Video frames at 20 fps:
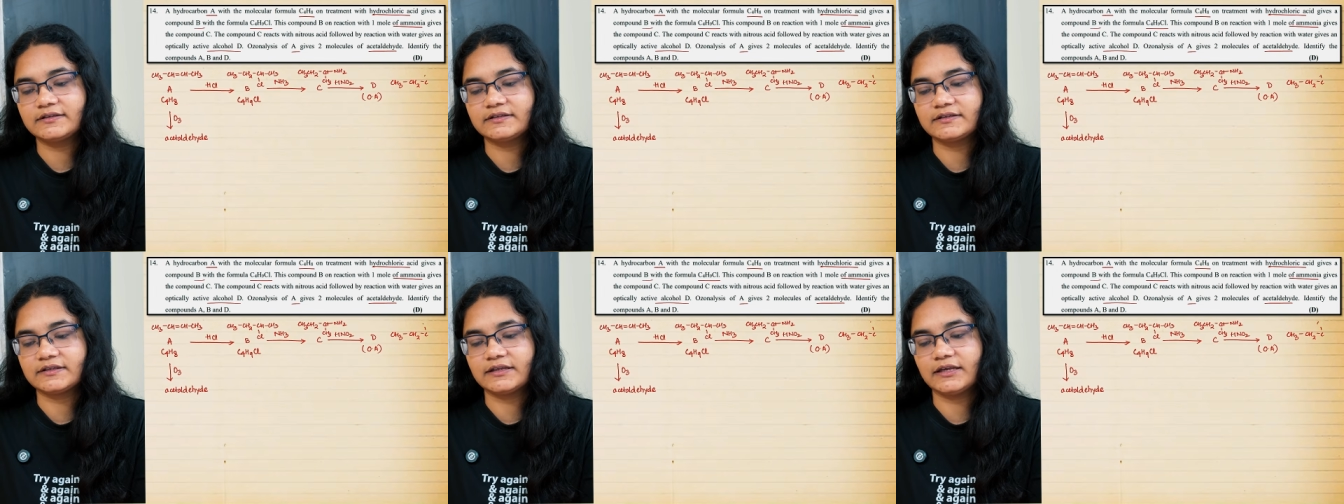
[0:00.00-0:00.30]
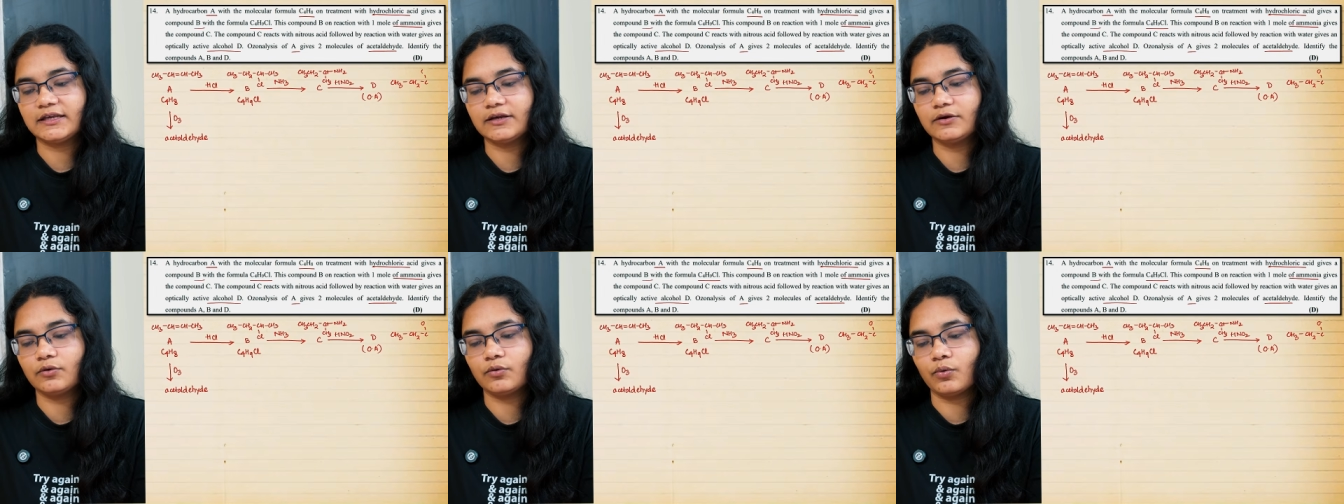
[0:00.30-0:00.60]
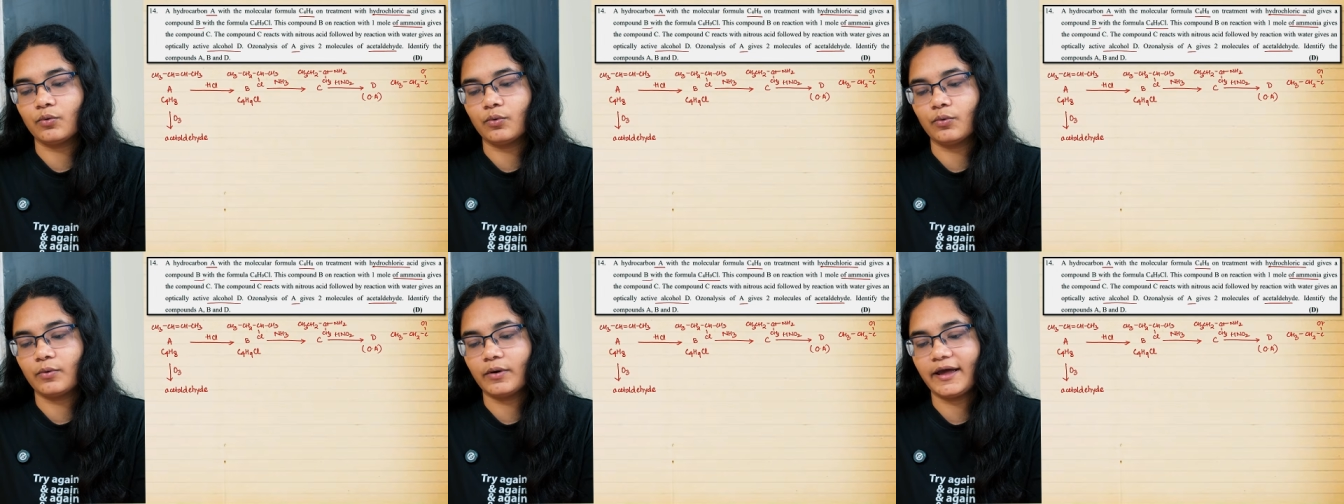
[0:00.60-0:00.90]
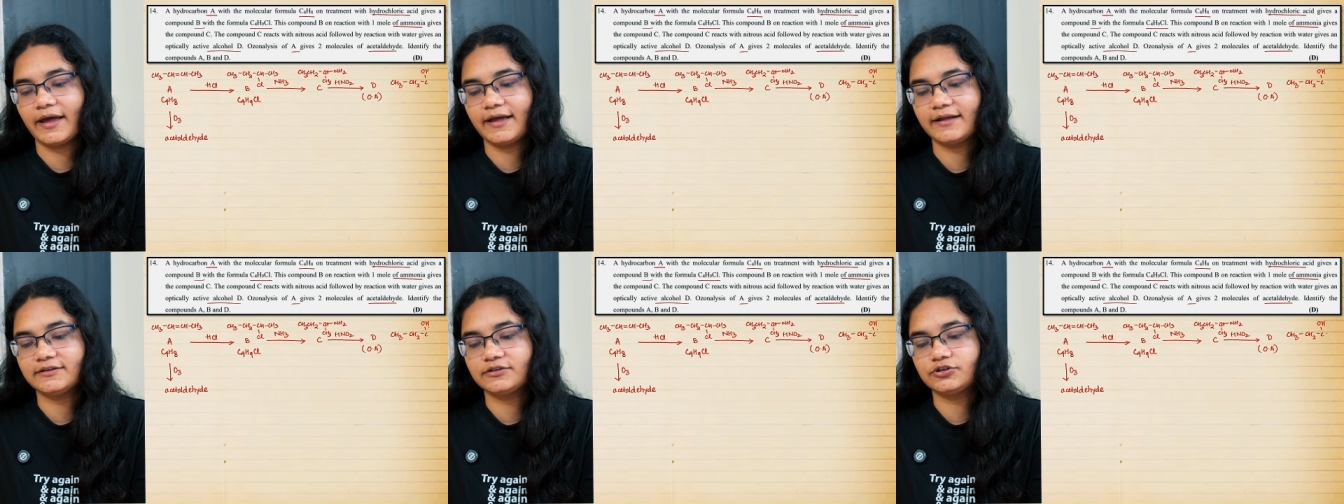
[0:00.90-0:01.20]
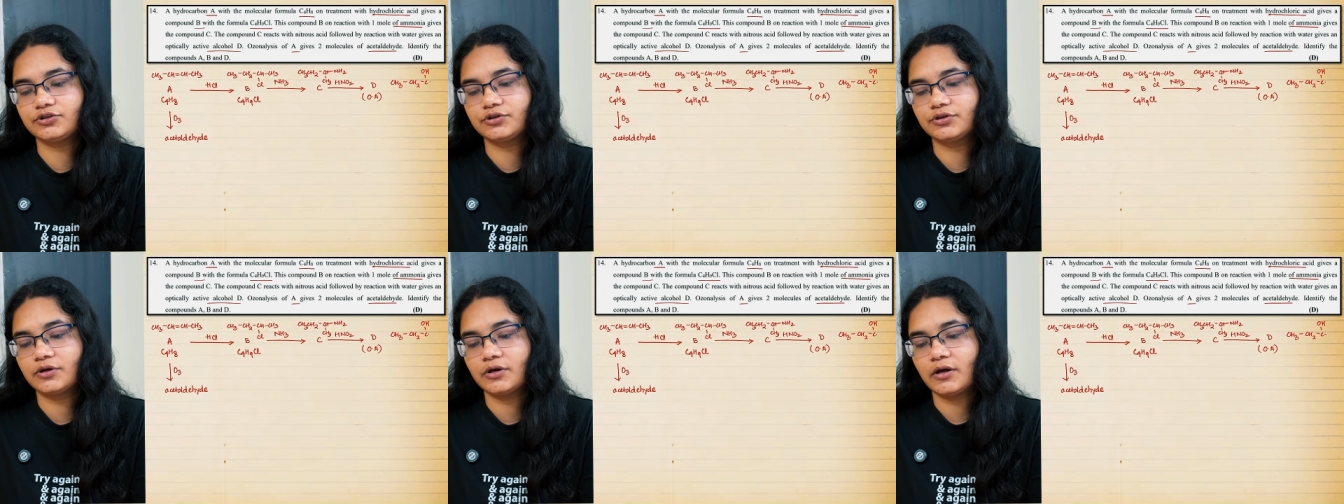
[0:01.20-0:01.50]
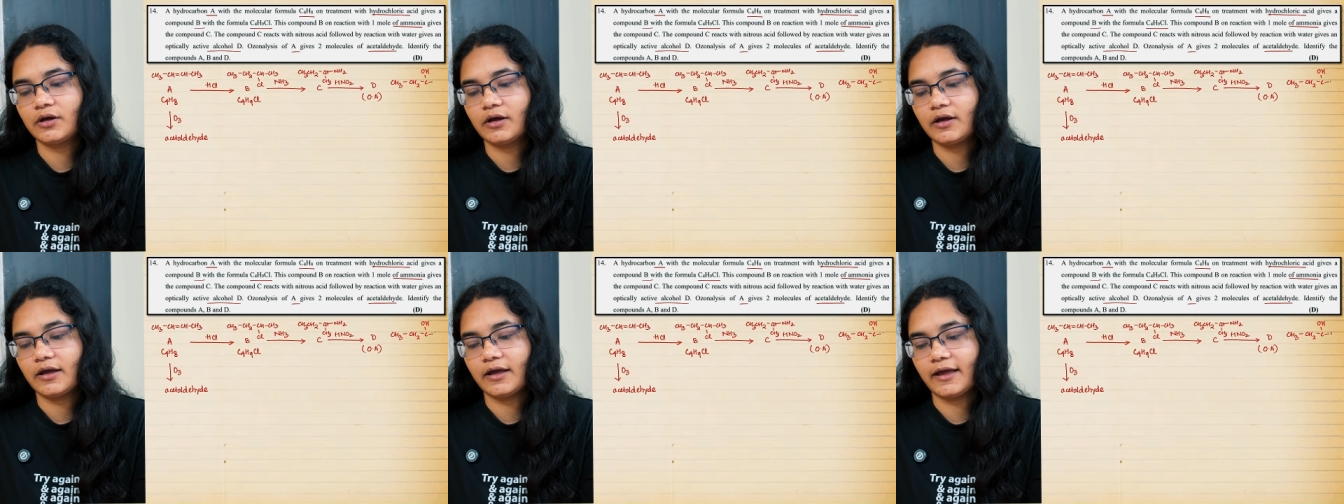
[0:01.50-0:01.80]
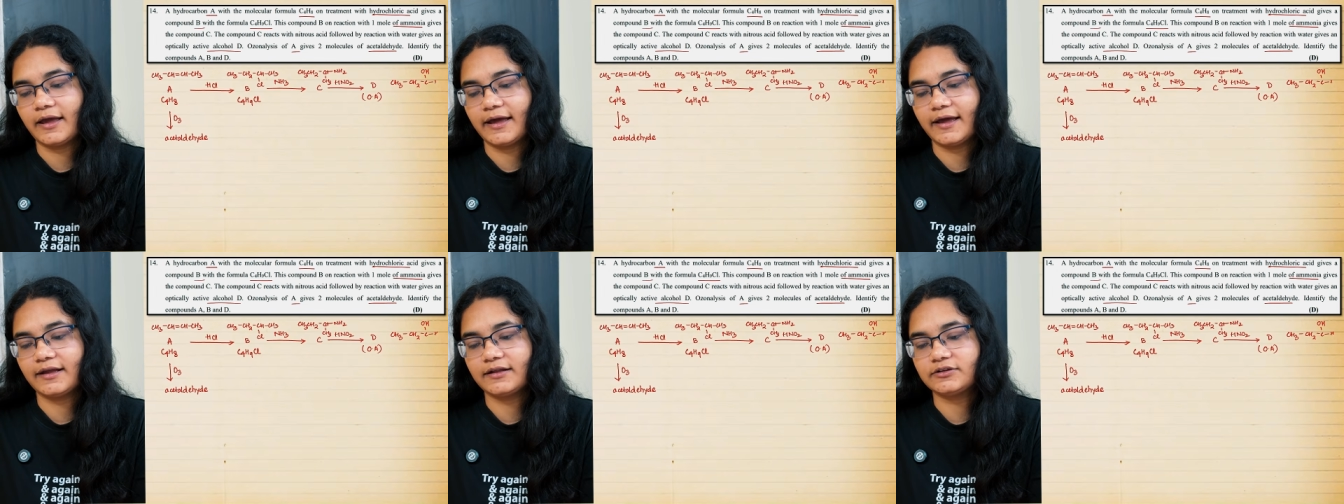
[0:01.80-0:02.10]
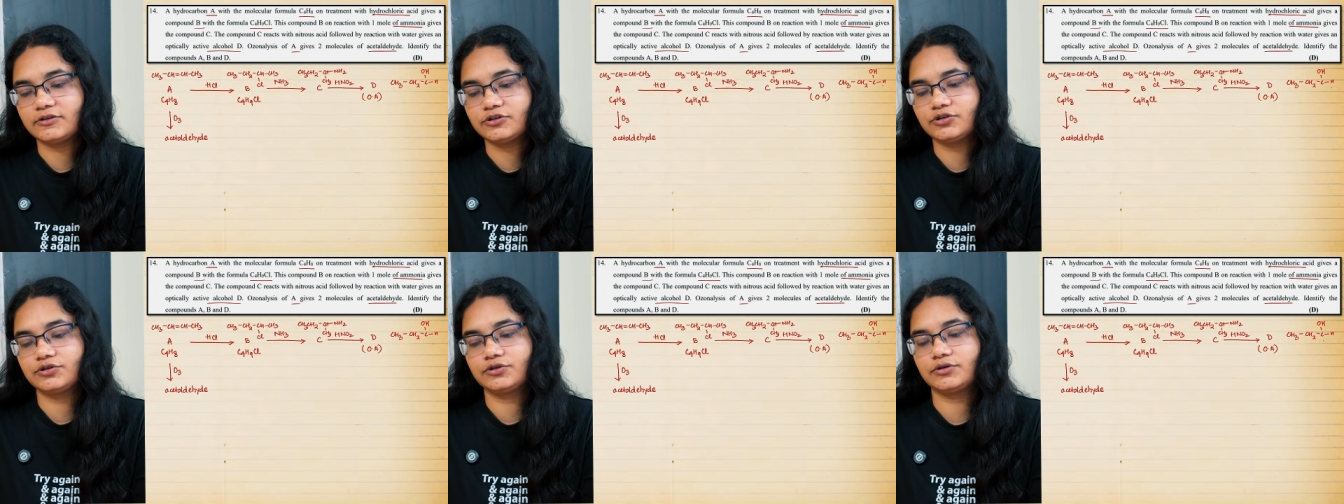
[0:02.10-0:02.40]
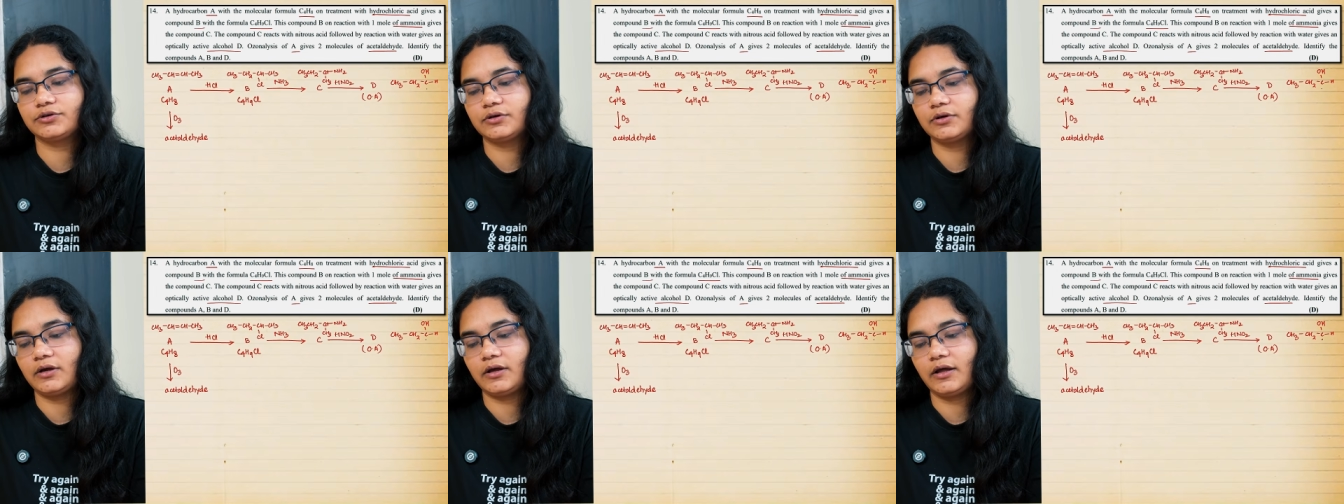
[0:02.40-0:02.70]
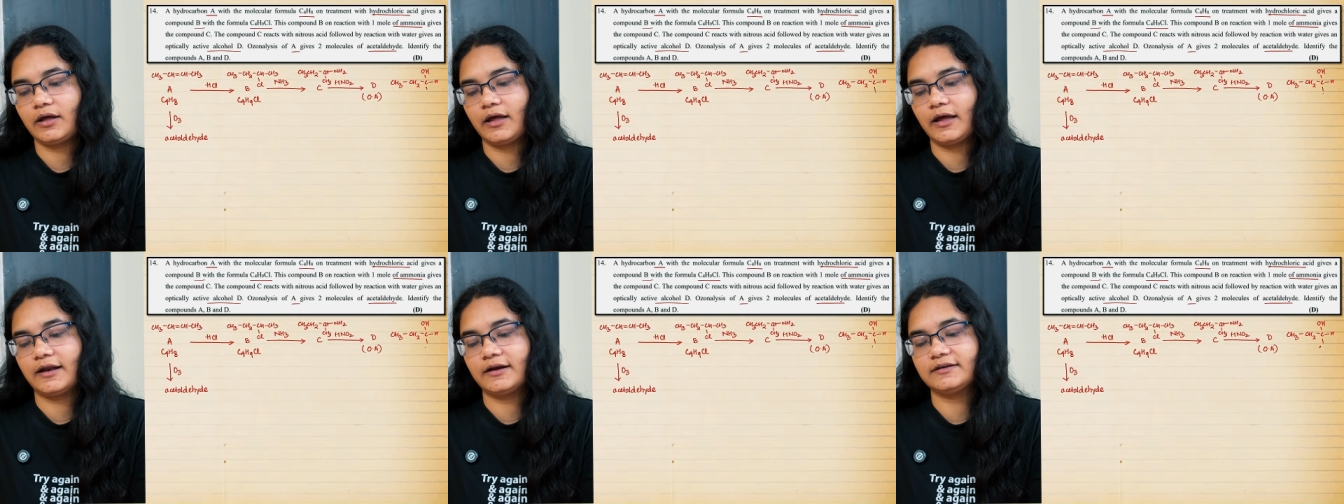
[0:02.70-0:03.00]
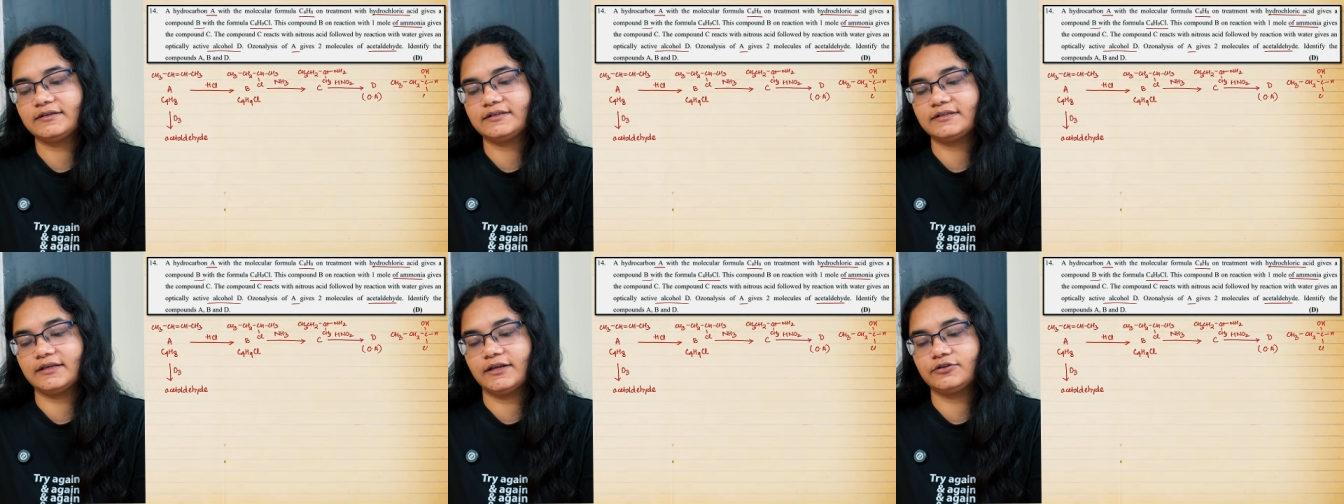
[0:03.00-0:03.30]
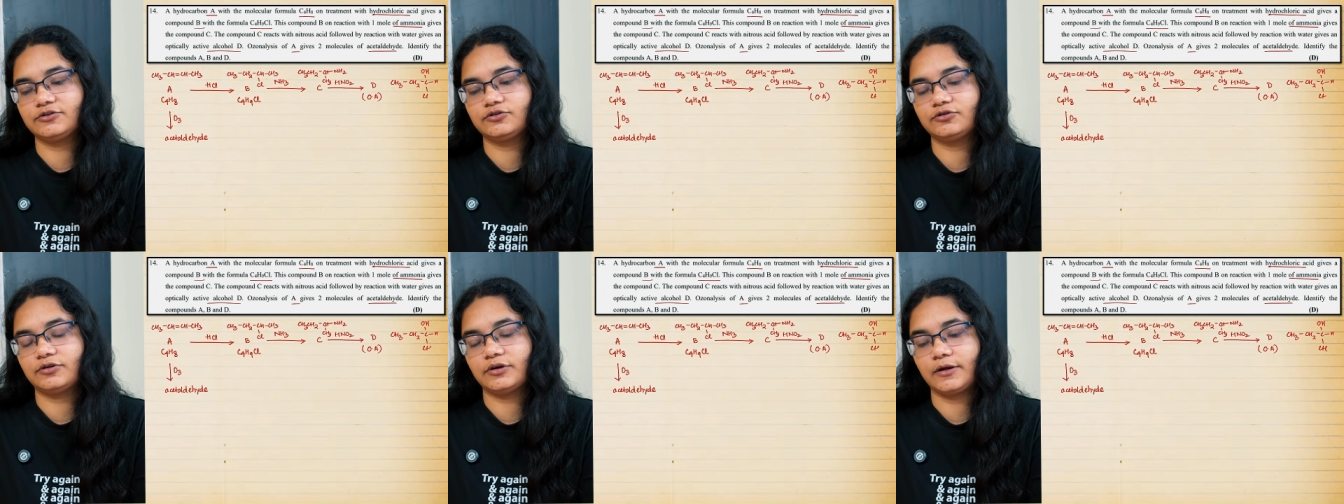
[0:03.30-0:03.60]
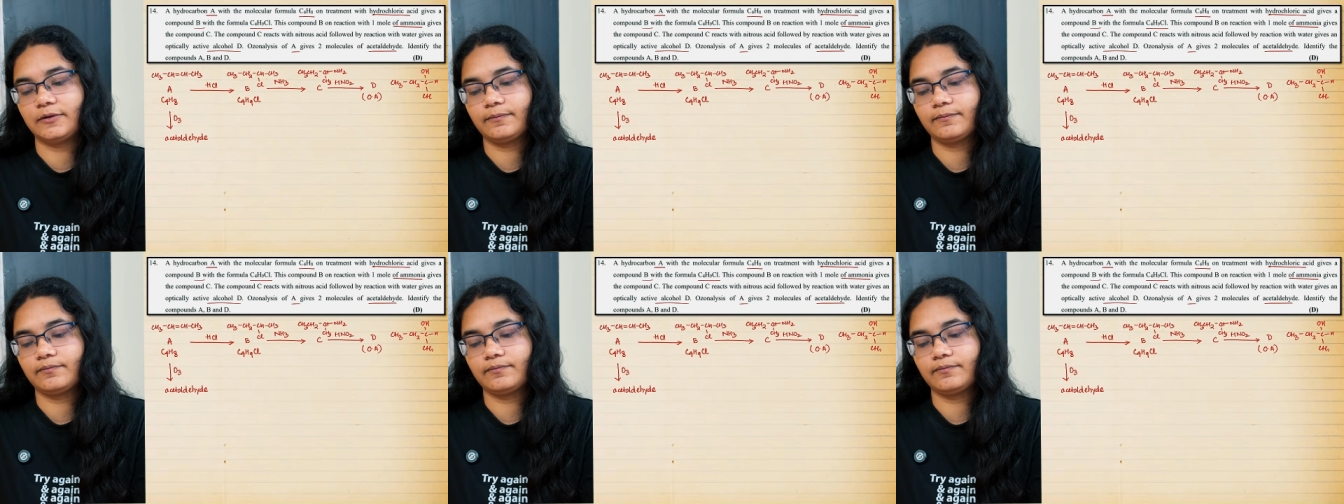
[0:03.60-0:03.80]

COH, H, and CH3.